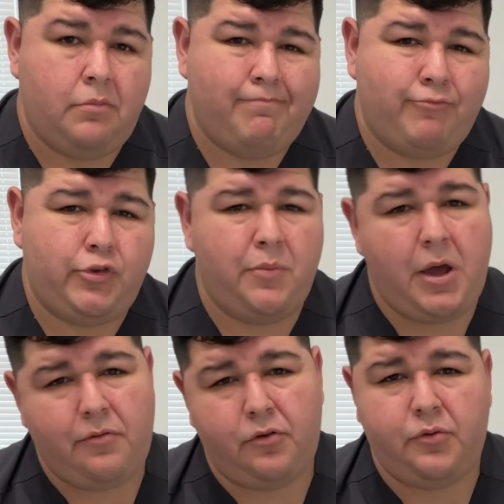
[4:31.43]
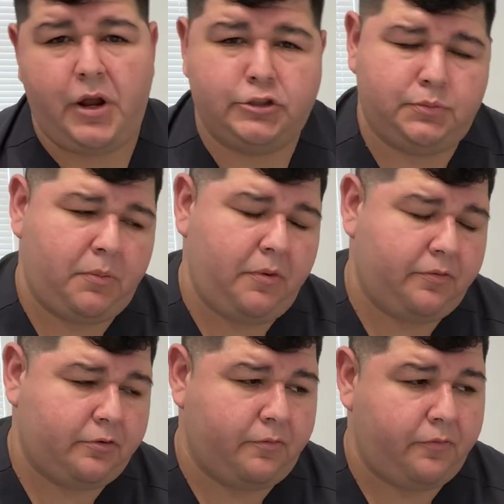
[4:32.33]
Some adverse reactions may be
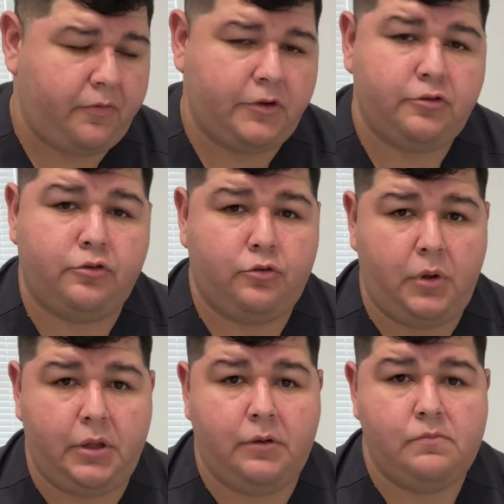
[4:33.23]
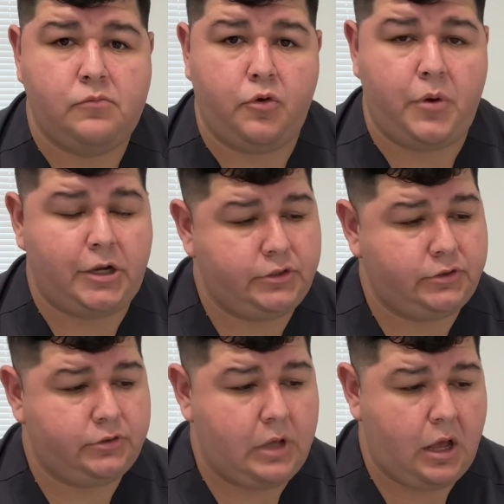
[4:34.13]
some facial swelling or
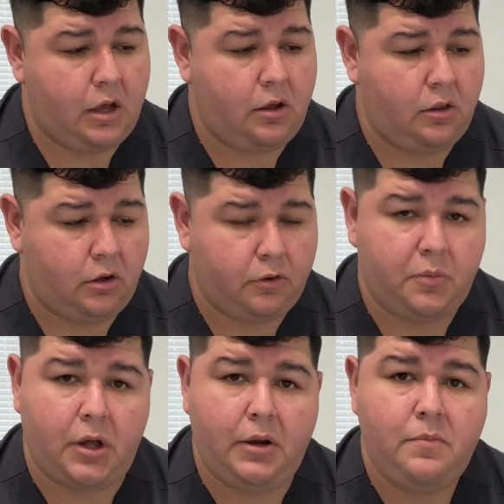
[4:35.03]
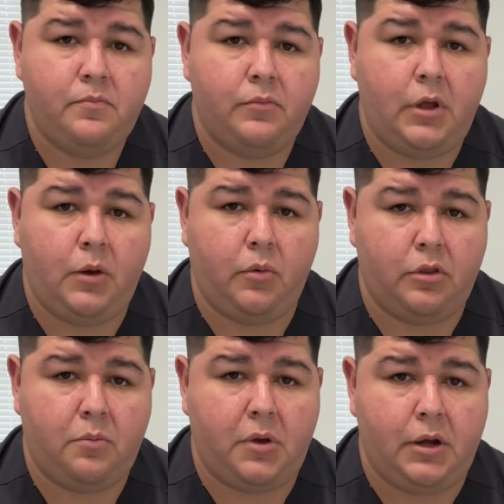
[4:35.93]
rashes along the body, anywhere on
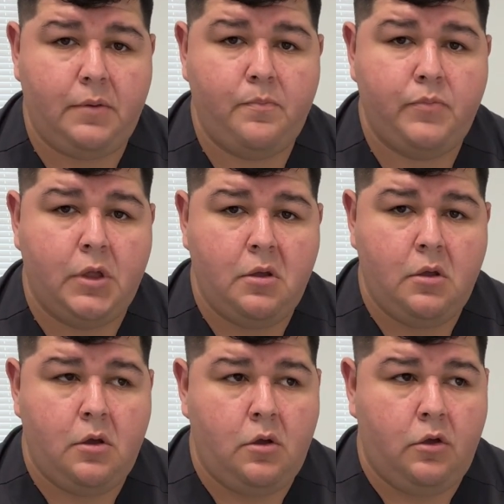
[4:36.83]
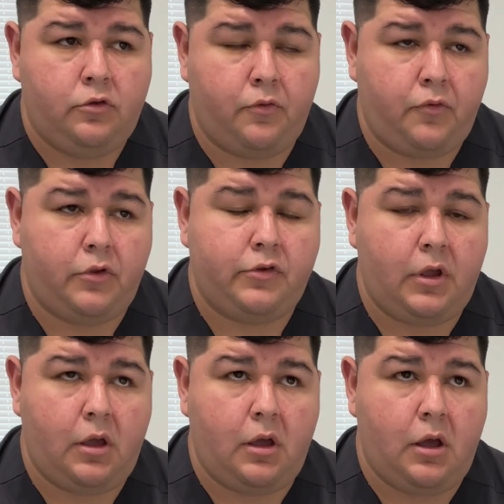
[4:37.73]
the body. So for the
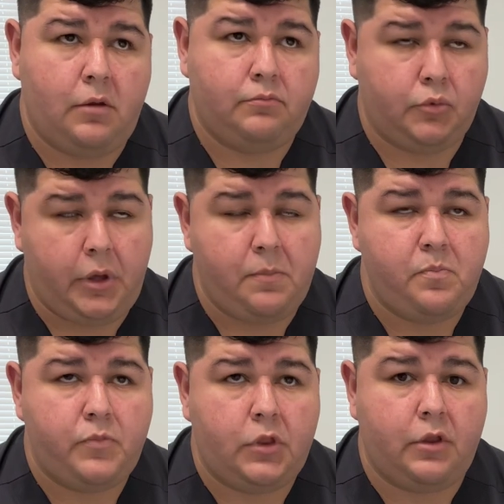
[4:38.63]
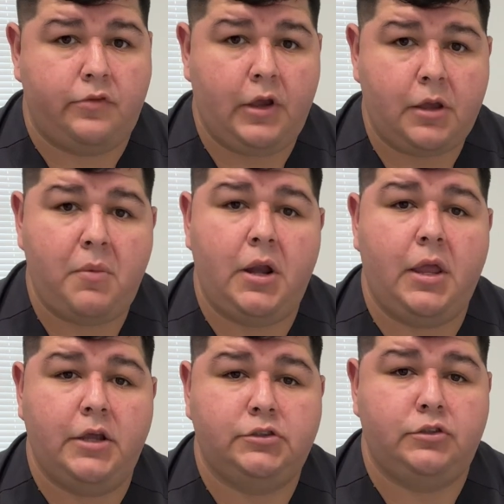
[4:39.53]
second
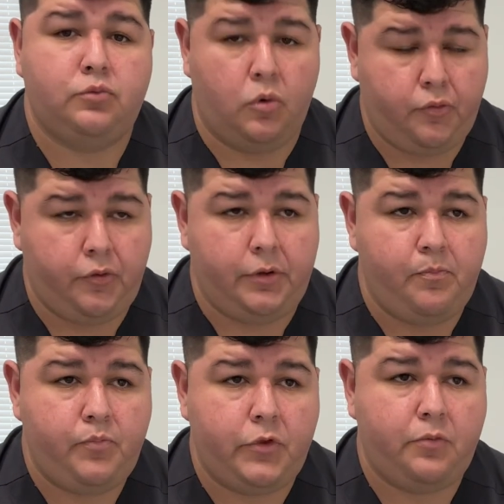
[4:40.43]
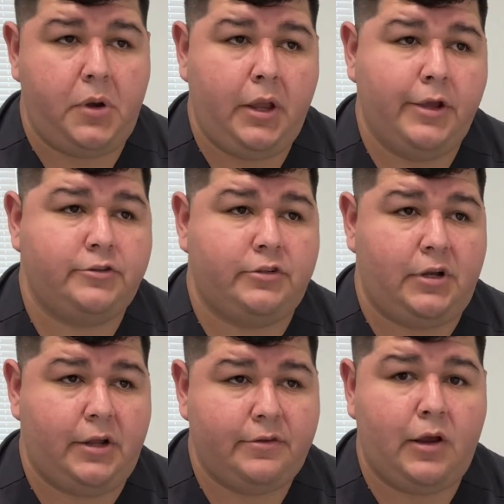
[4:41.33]
medication is warfarin. This medication is an
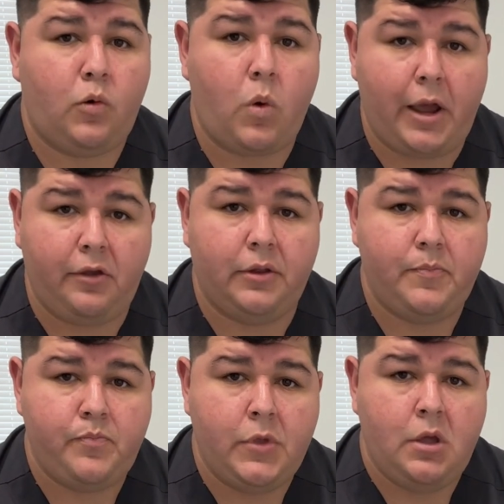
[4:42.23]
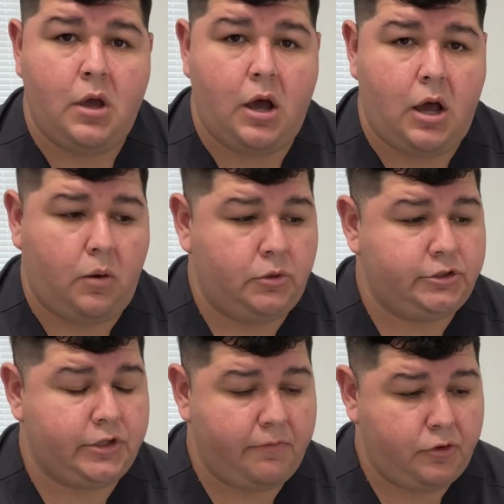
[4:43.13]
anticoagulant, which
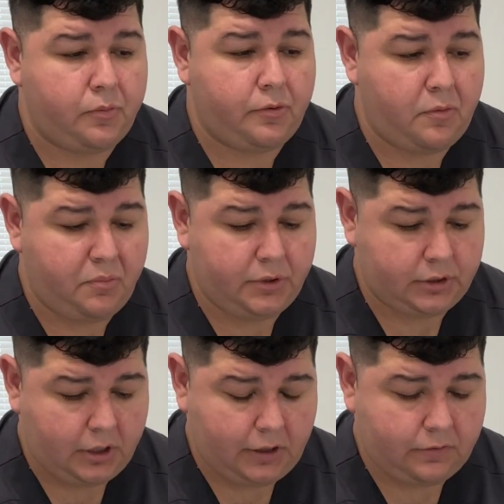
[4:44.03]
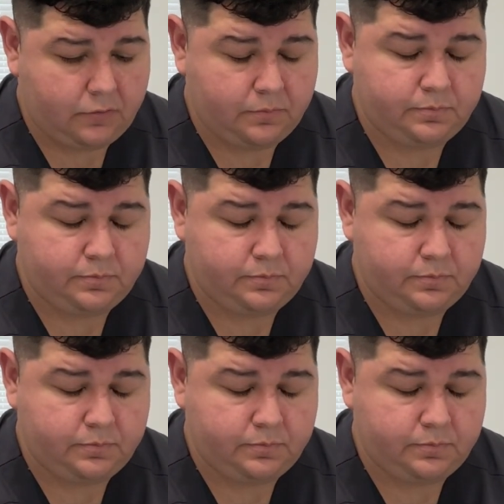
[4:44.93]
is given to prevent blood clots.